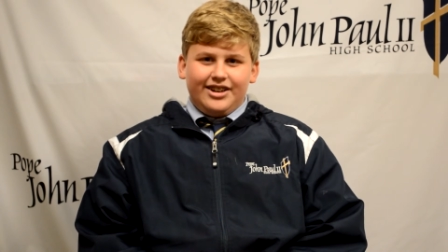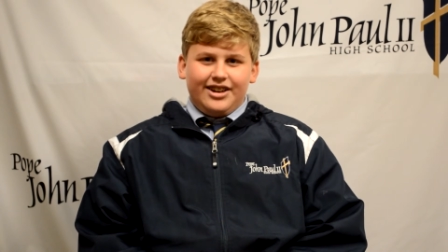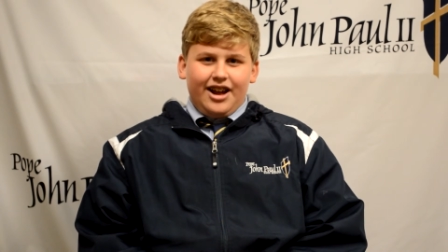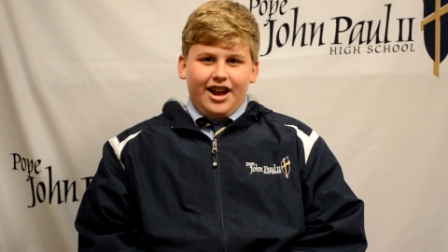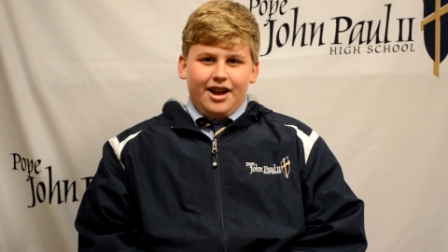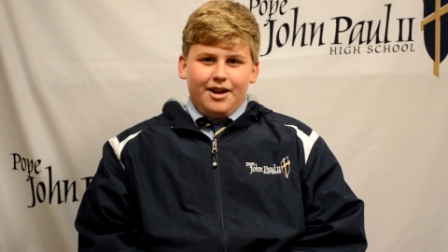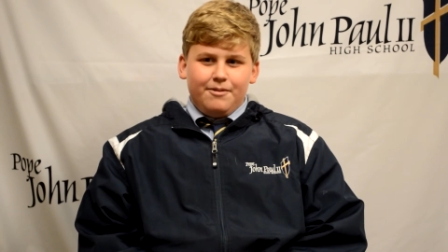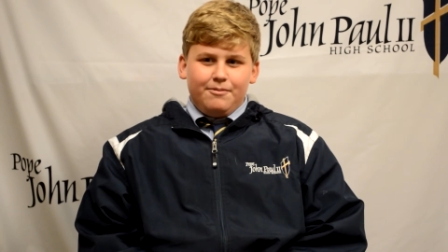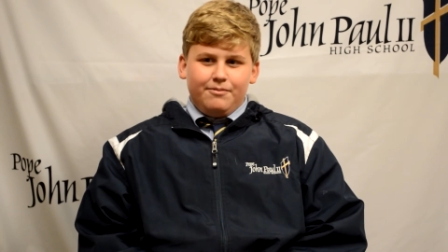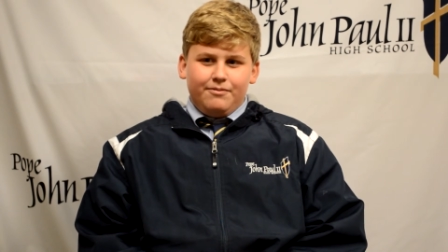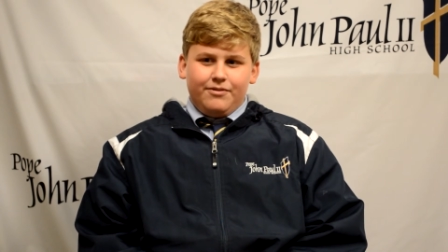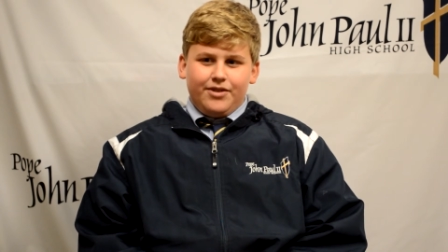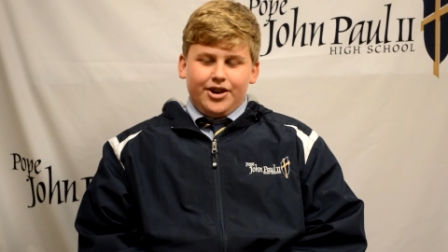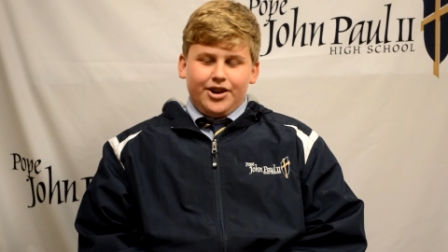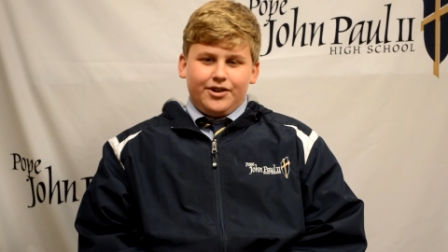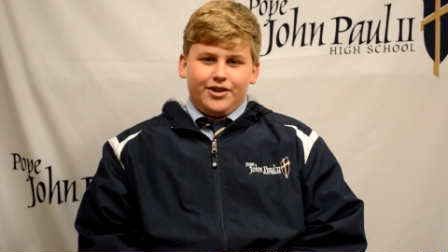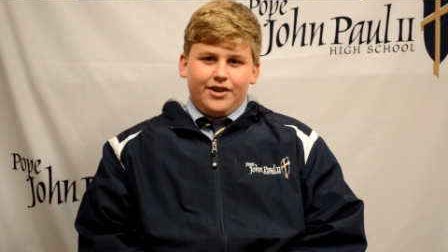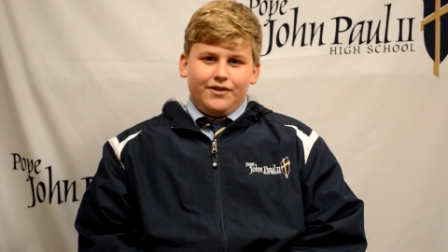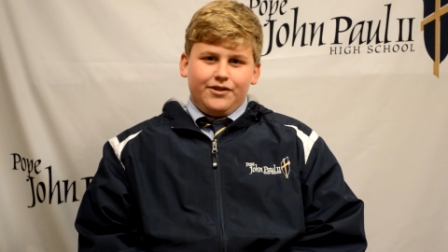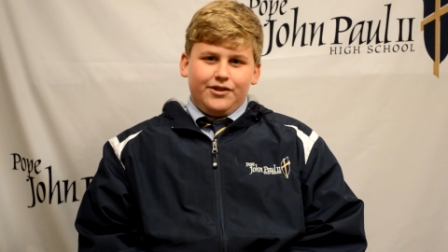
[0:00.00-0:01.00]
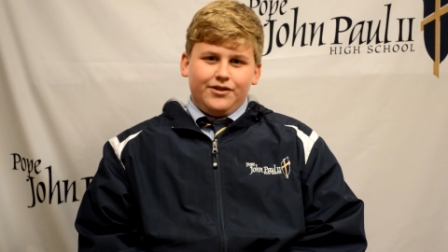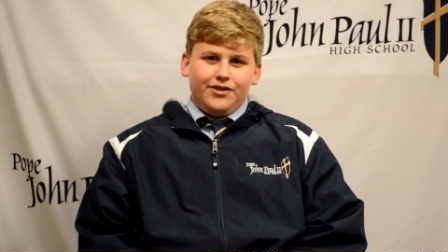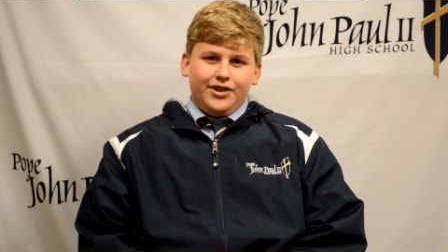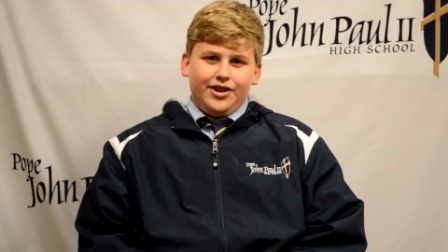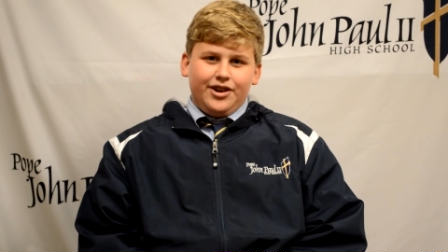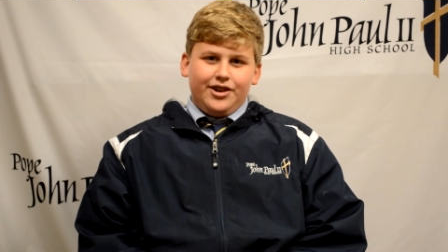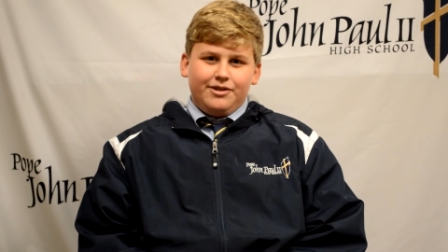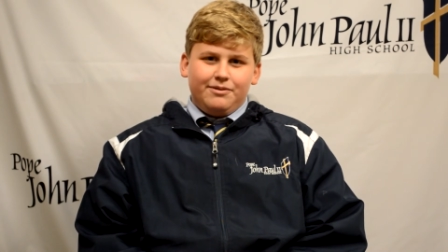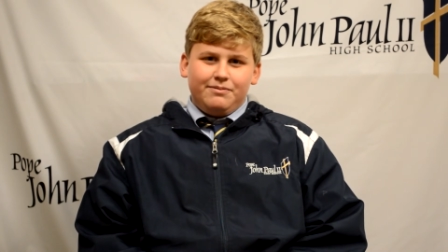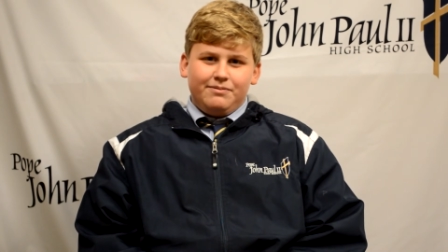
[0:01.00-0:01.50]
I'm very grateful for
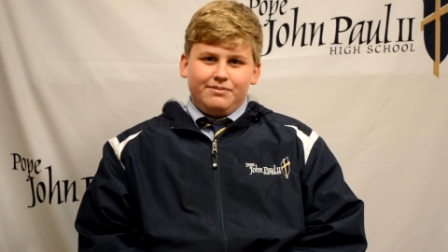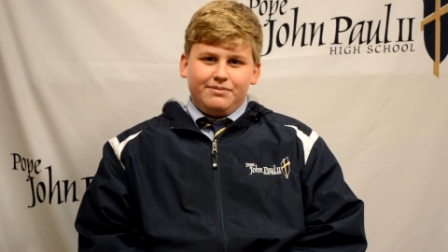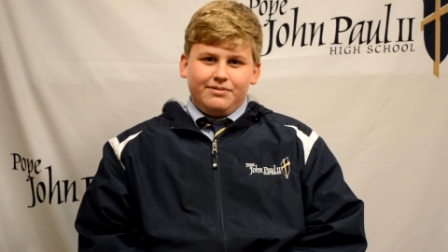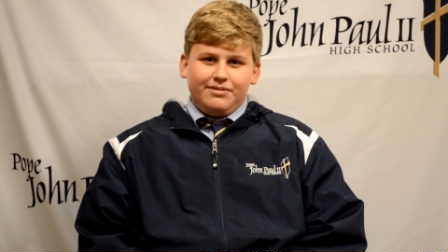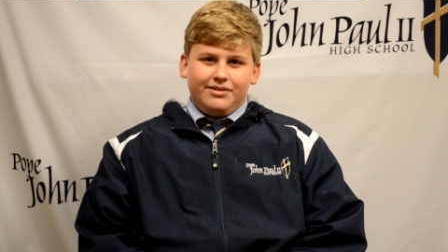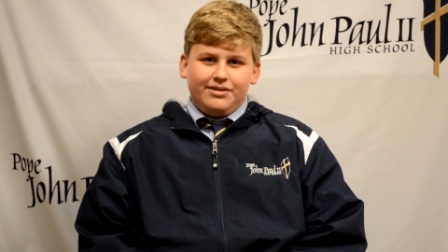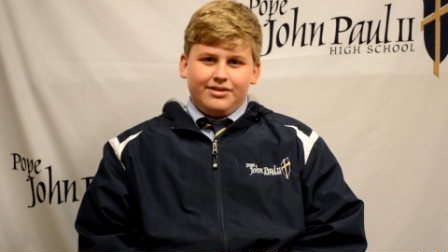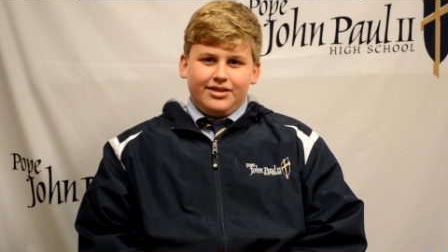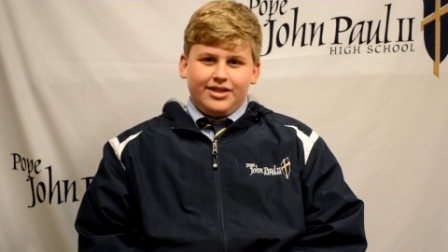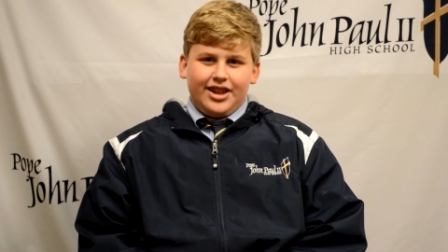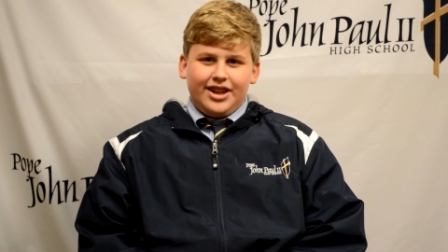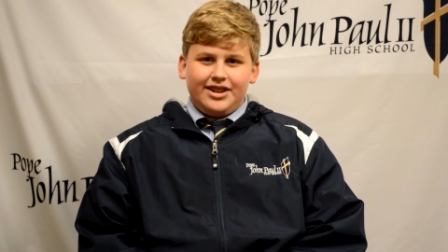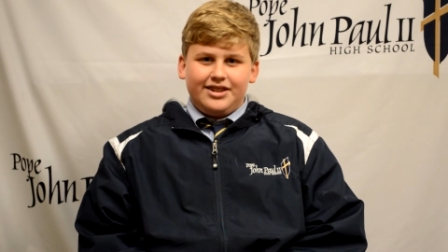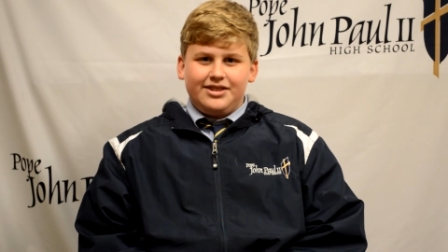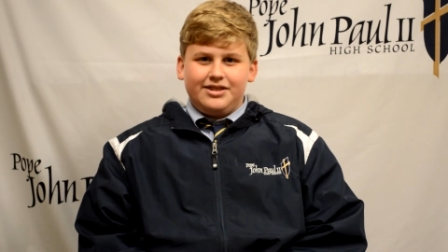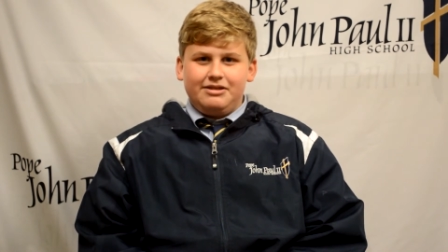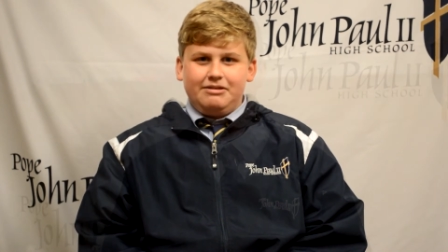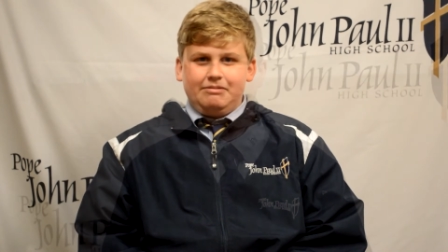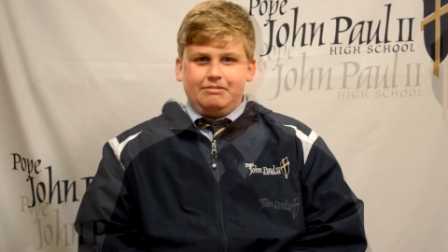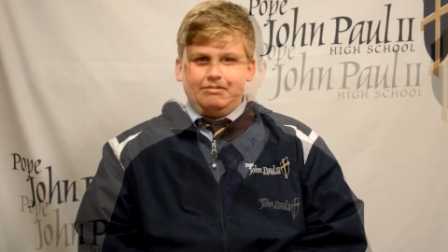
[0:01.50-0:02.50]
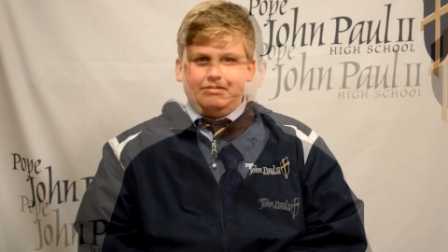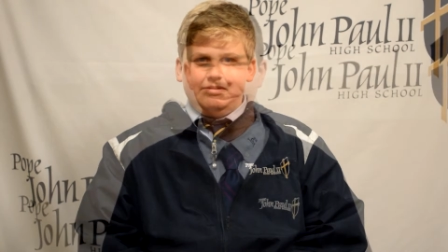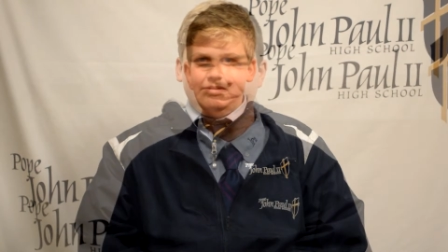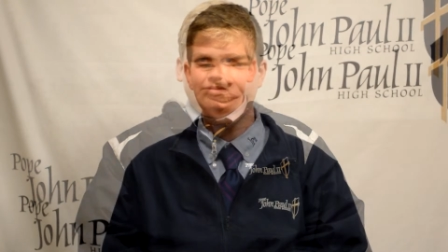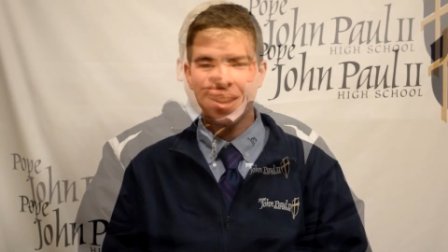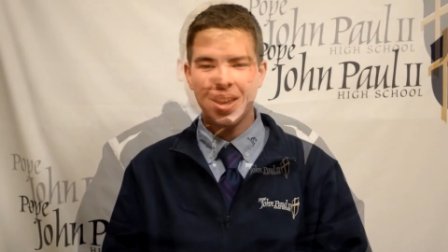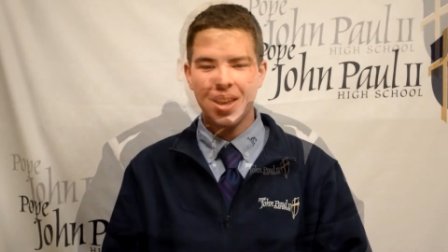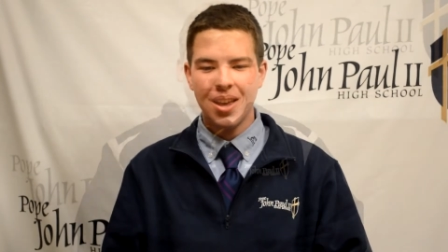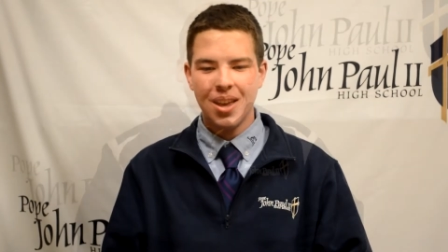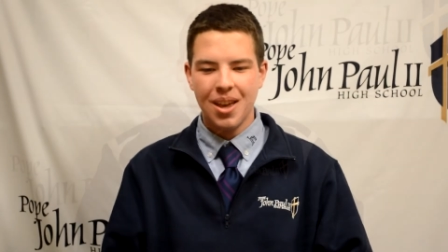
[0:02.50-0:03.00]
y'all.
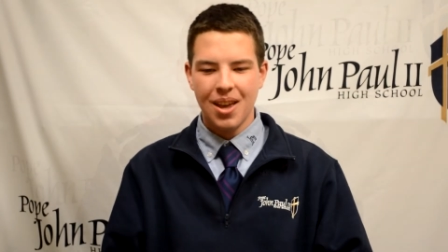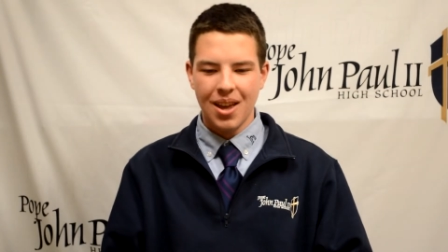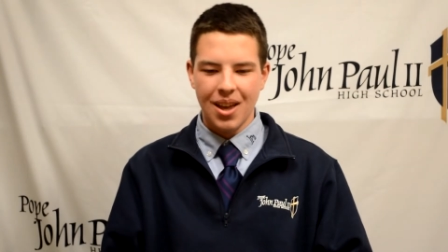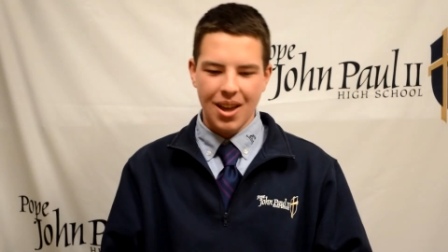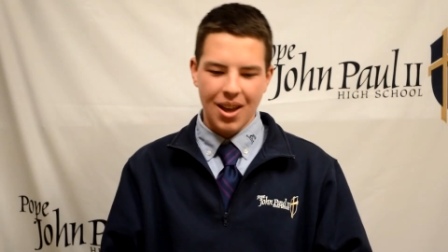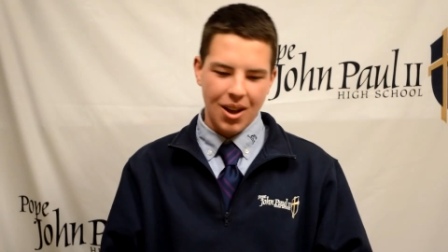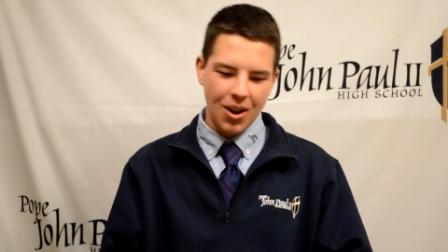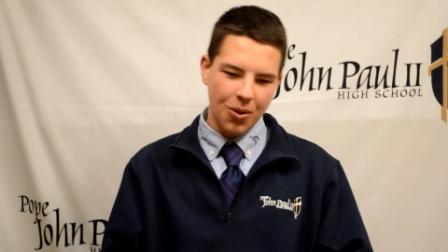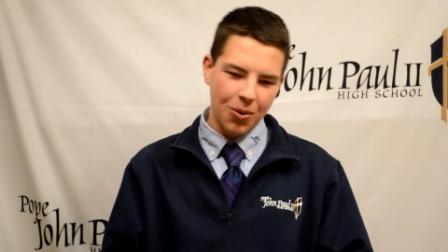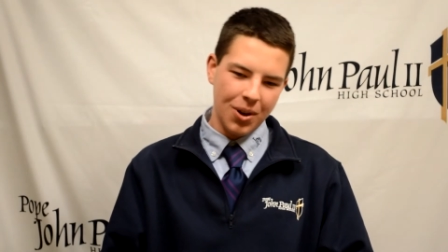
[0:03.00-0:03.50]
Thanks.